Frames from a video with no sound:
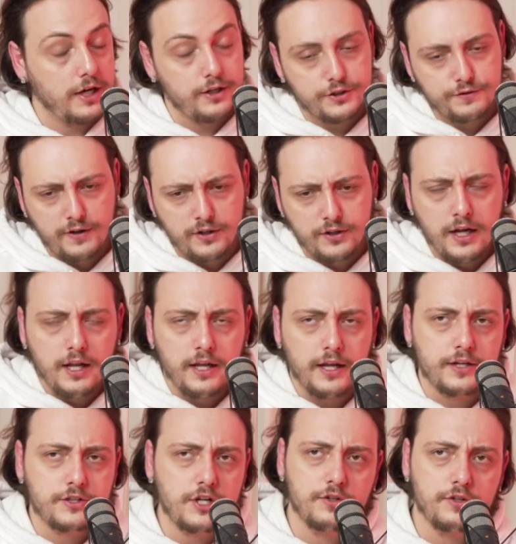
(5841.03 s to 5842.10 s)
And there's fun,
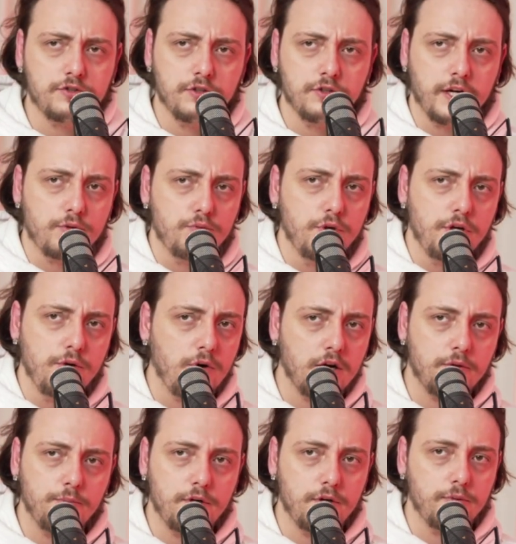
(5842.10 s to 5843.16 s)
like, shout out to like Rudy
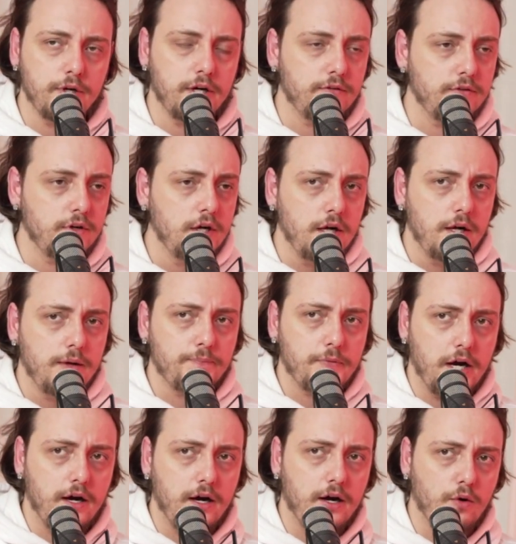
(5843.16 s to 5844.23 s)
Rockman or whatever,
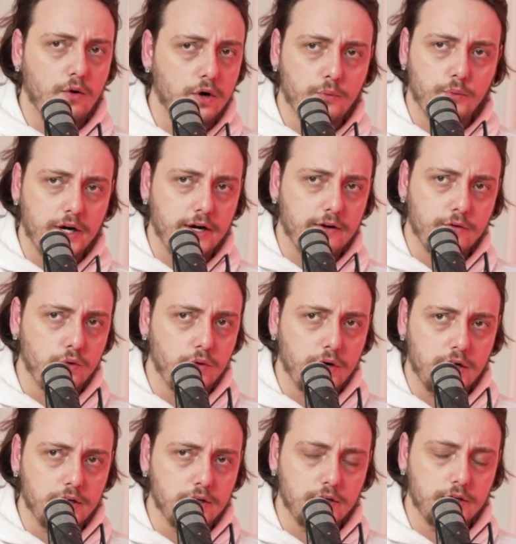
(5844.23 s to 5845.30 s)

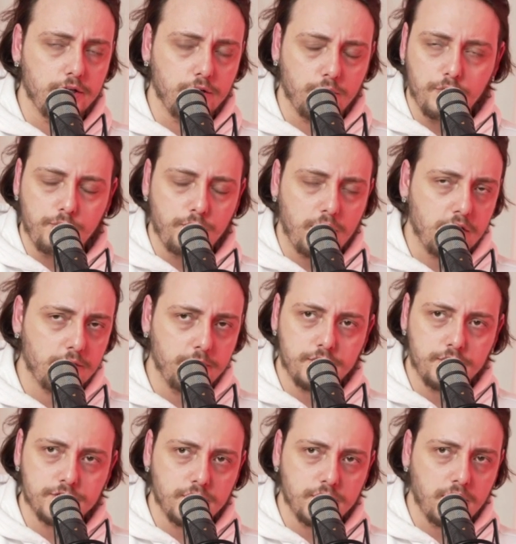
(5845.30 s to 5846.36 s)
Rudy Rockman.
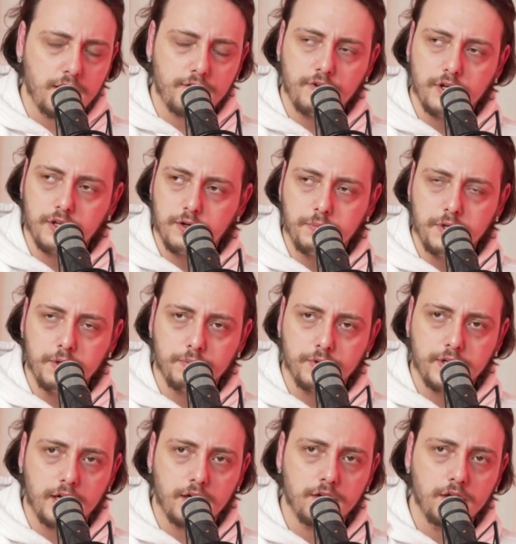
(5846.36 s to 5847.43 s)
There's a lot of other
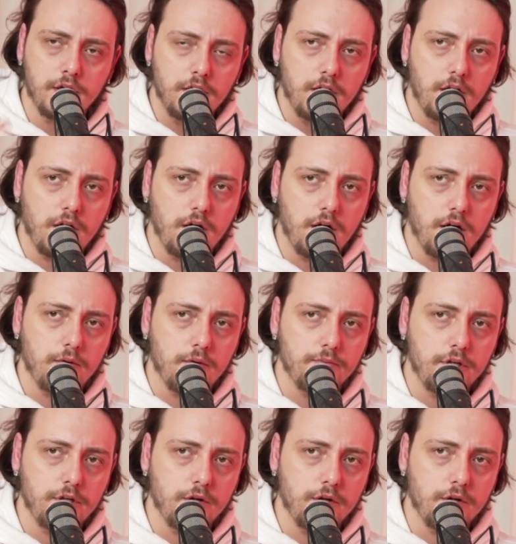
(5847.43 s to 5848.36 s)
people that are